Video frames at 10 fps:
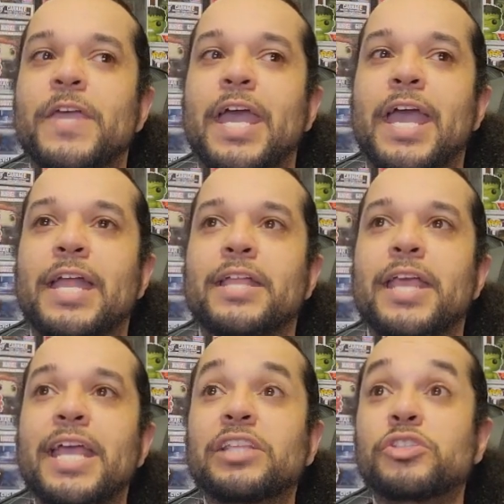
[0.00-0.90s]

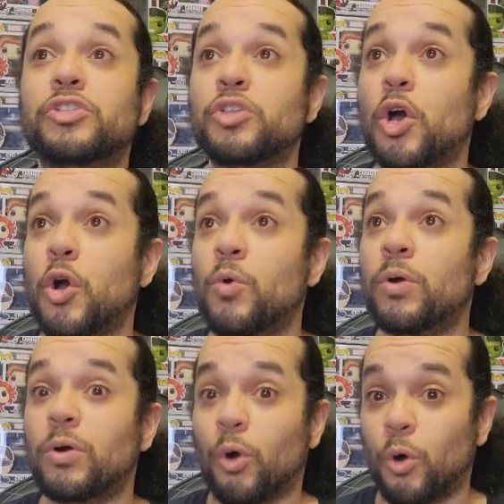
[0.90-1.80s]
And it's
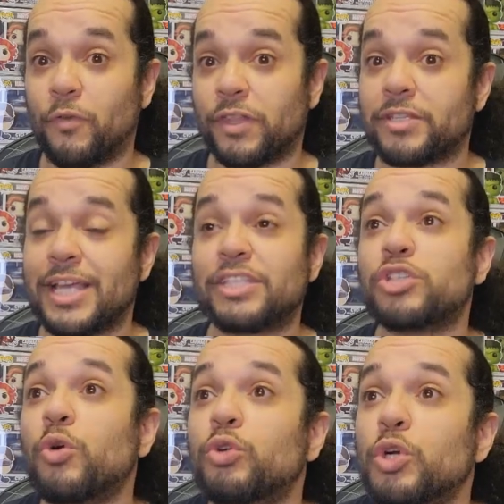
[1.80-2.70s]
so over the top.
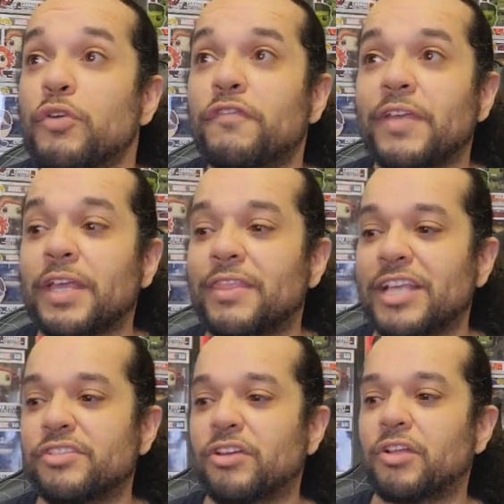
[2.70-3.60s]
It's so goofy.
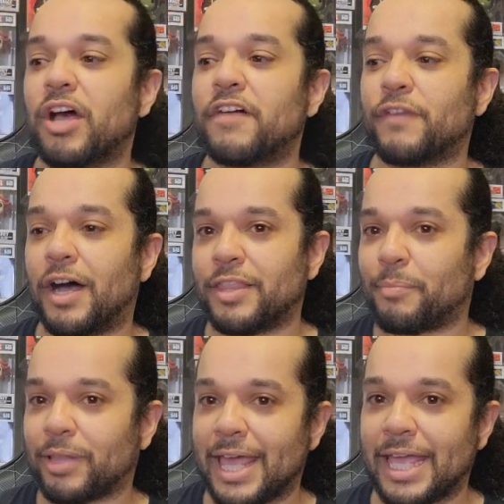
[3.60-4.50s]
They start off on the
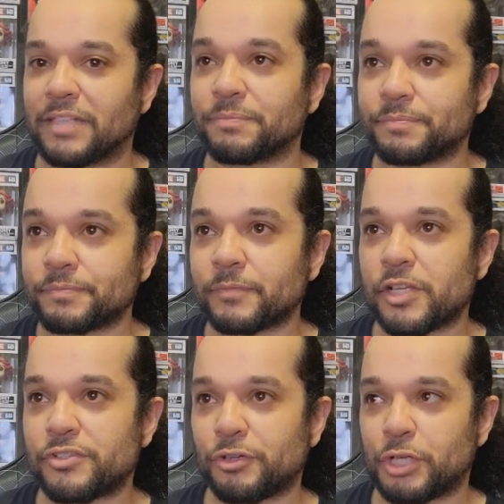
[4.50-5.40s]
plane
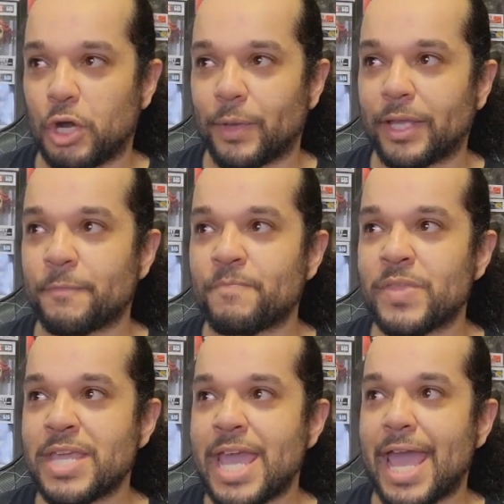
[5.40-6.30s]
because they're going.
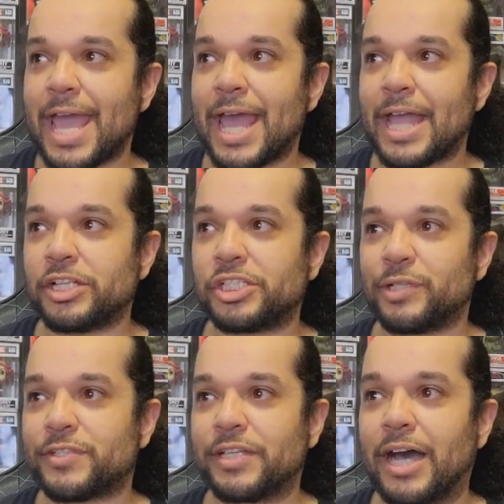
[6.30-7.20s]
And
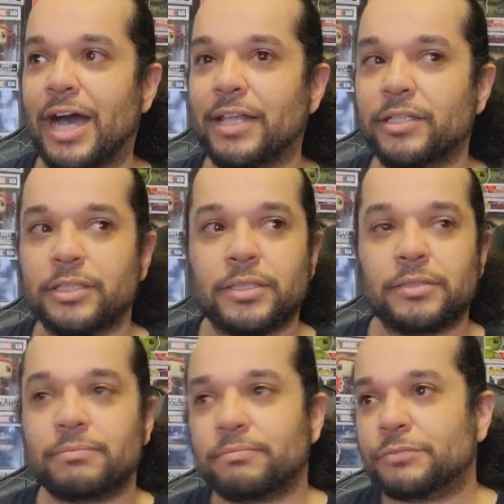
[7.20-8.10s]
Jill Scott,
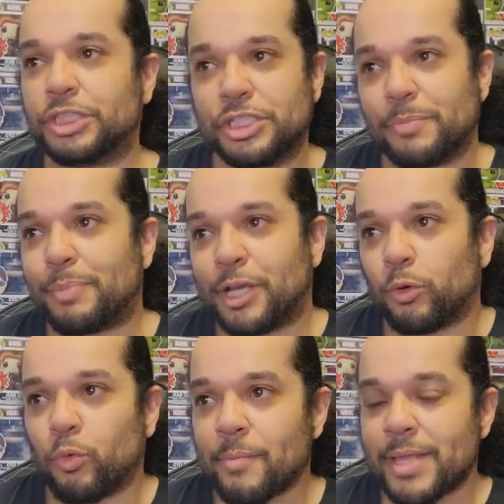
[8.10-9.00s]
she's a
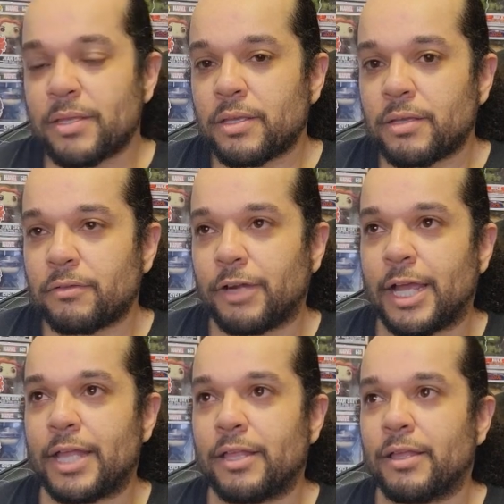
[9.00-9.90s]
bigger woman,
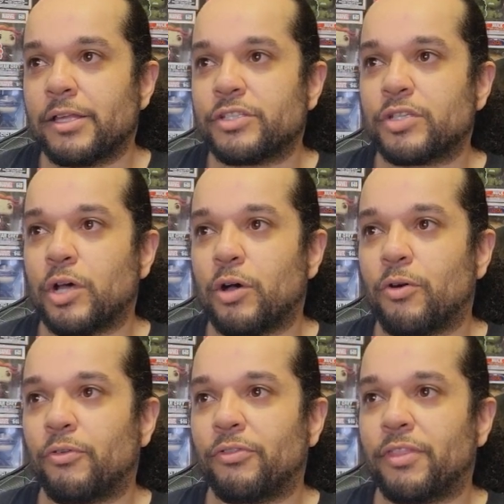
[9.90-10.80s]
right?
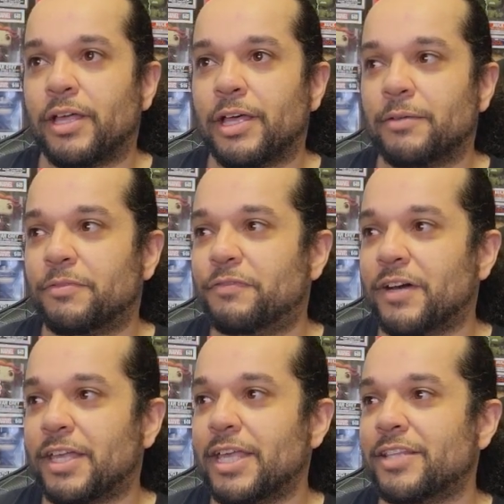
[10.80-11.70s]
So the
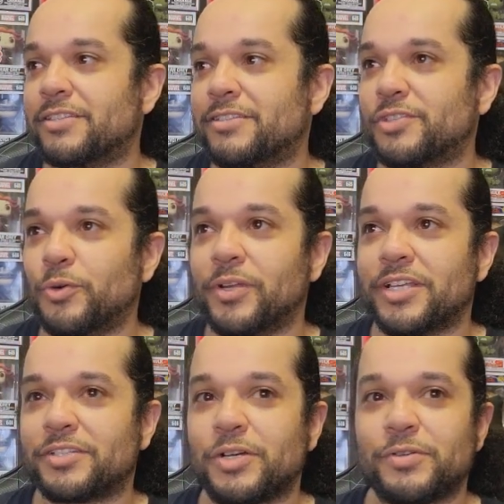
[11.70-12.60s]
fucking
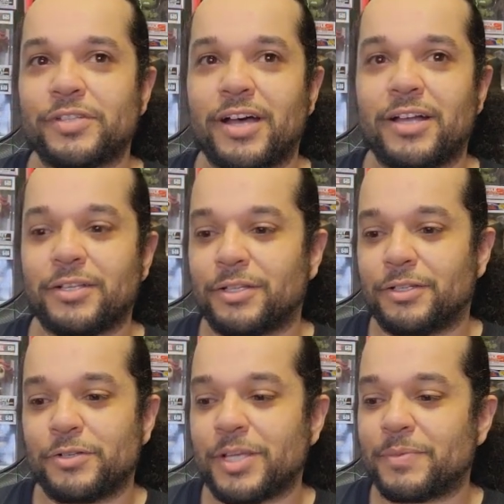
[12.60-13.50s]
stewardess goes
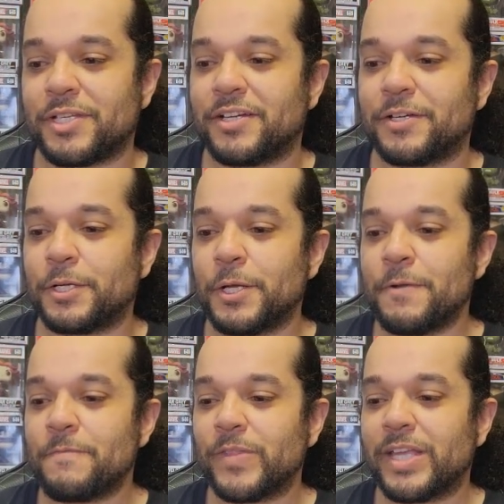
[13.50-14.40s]
up to her
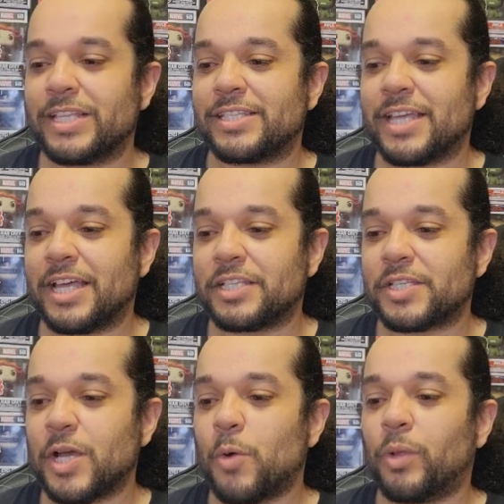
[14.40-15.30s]
and
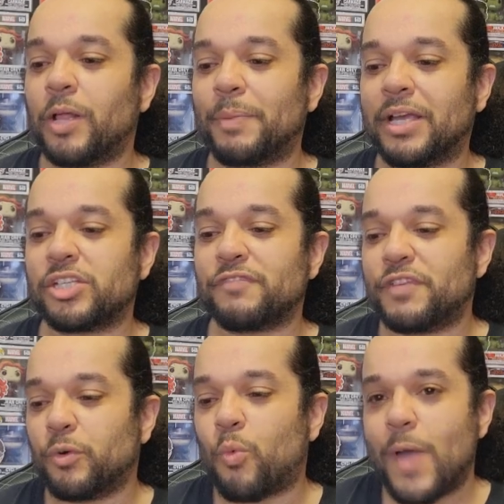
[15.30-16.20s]
says, well, because
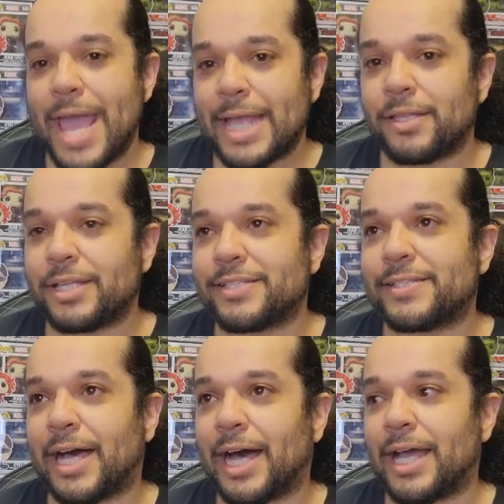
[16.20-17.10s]
of your weight and
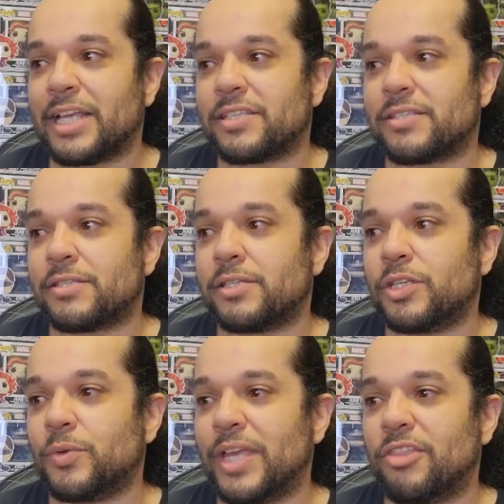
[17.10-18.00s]
size,
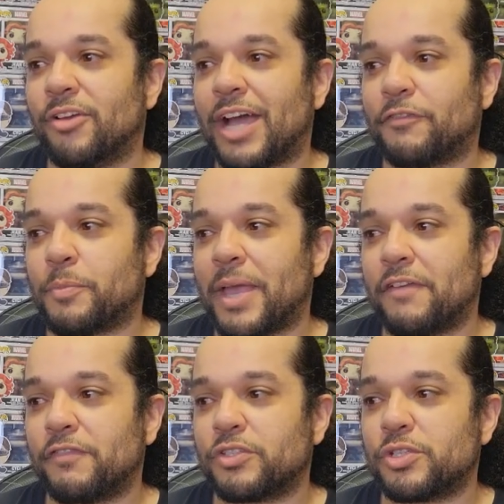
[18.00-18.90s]
you either have to
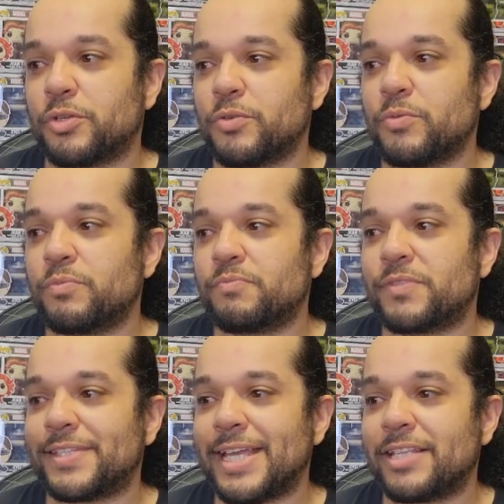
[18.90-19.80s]
pay for two
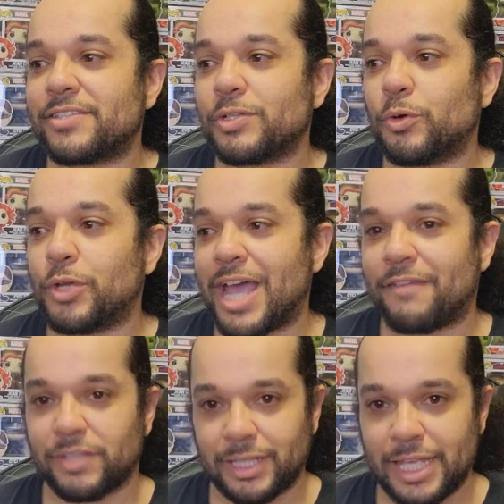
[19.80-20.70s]
seats or you
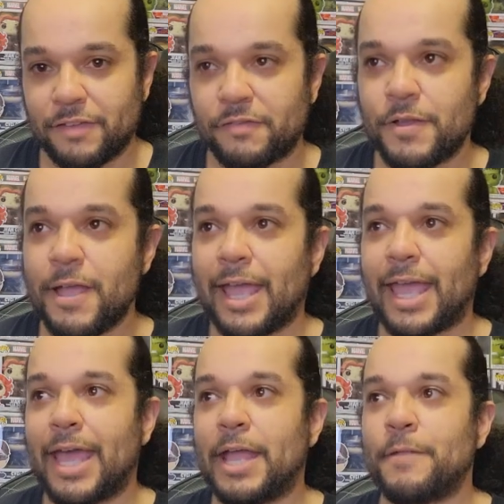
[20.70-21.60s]
have to leave.
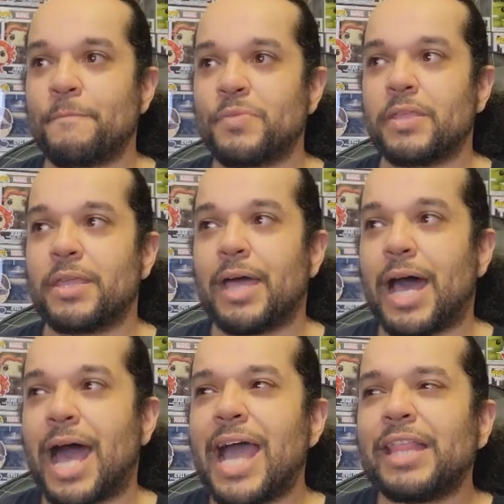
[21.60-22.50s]
And
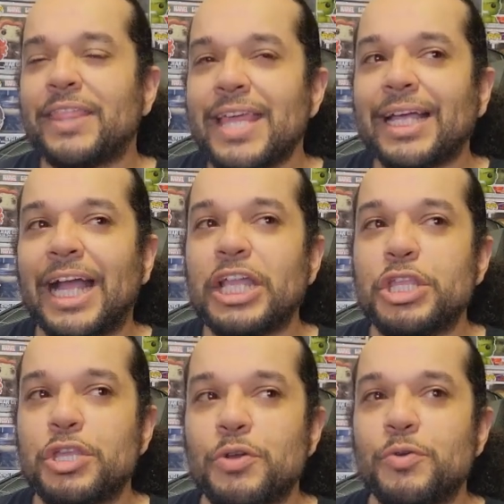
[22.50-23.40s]
I think I
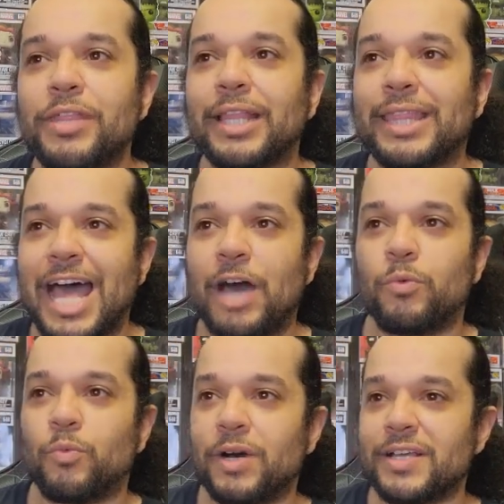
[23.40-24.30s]
knew that
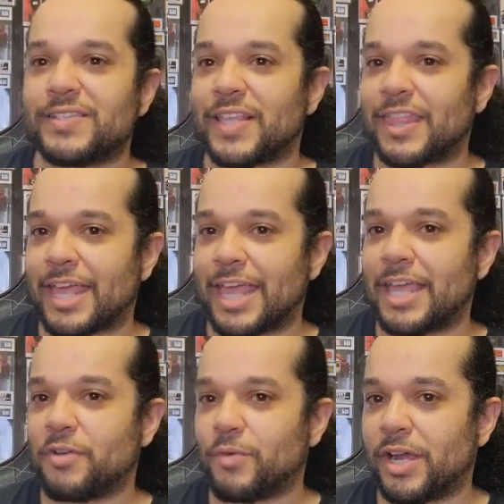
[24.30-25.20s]
that was a
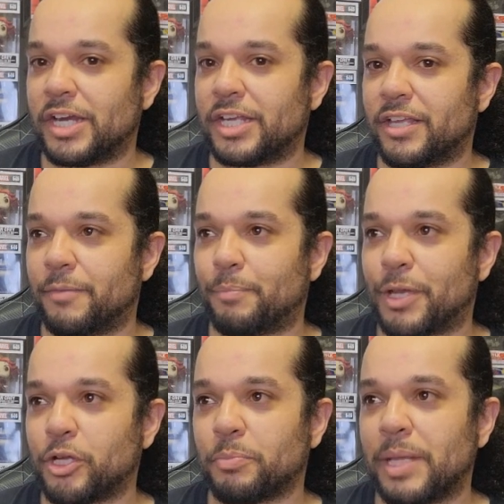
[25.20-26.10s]
thing where
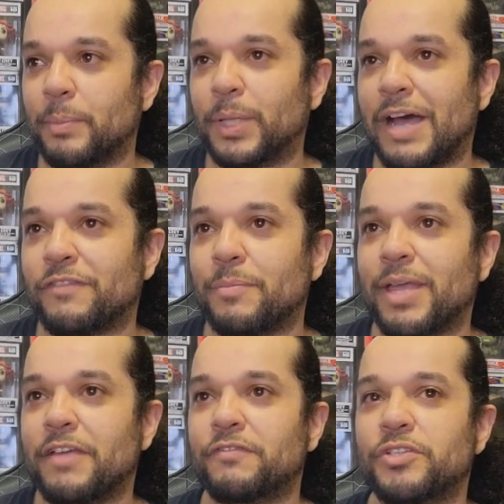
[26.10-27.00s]
bigger people have to
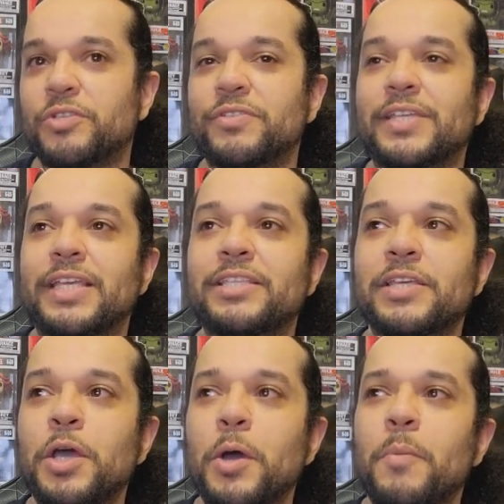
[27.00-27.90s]
pay for two
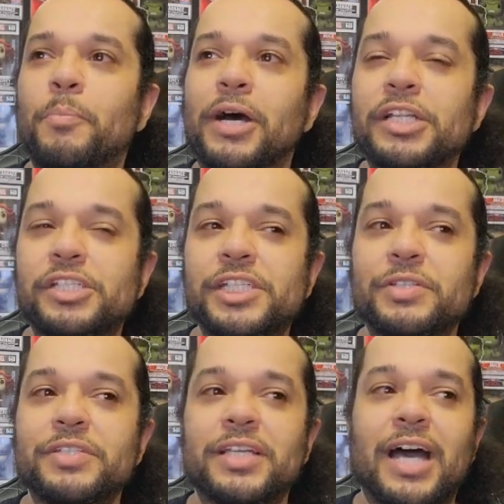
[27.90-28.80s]
seats. But
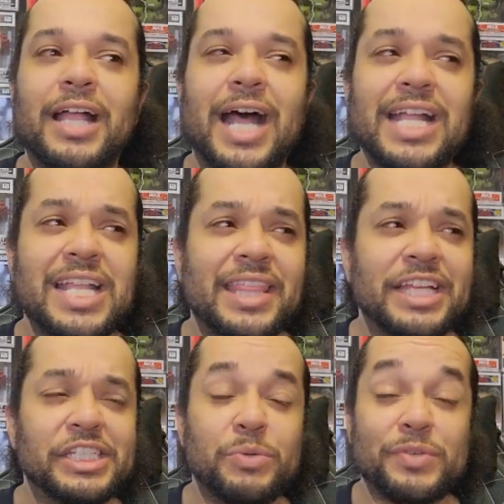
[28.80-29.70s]
Jill Scott, I didn't
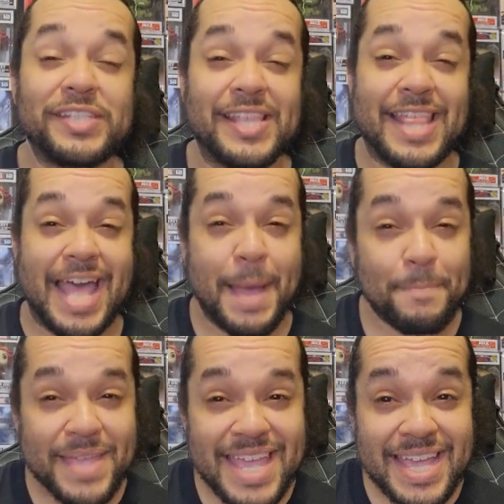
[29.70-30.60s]
think she was
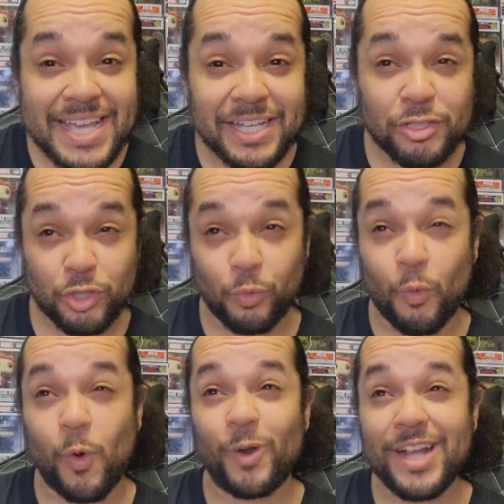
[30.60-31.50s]
that big to
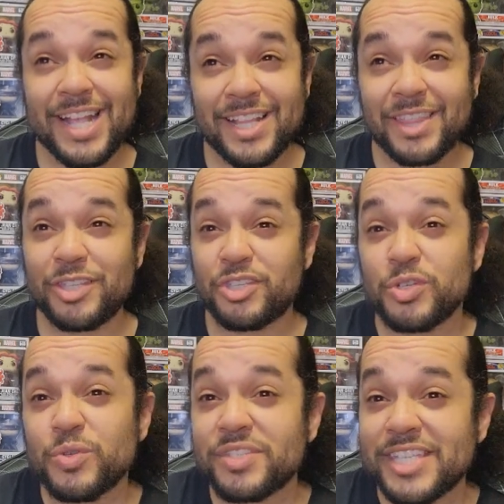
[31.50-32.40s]
warrant the
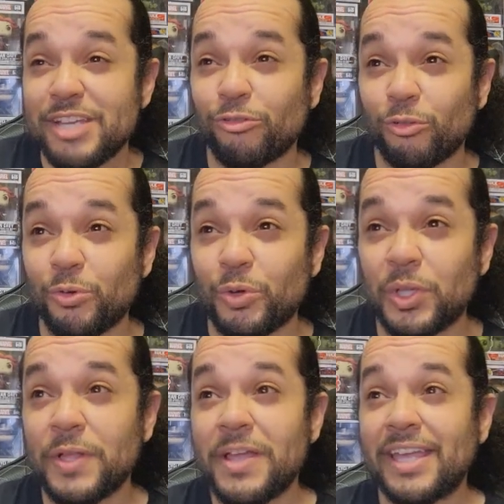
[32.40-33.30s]
two-seat
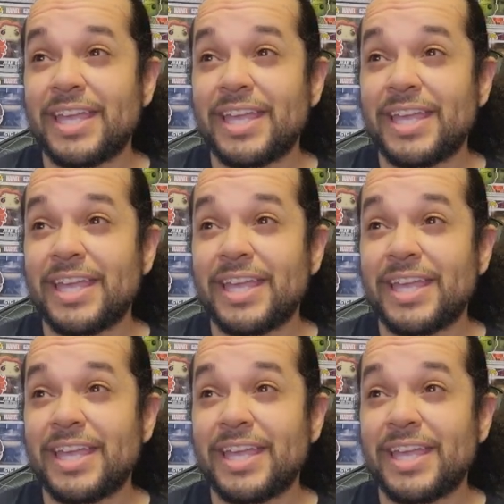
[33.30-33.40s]
rule.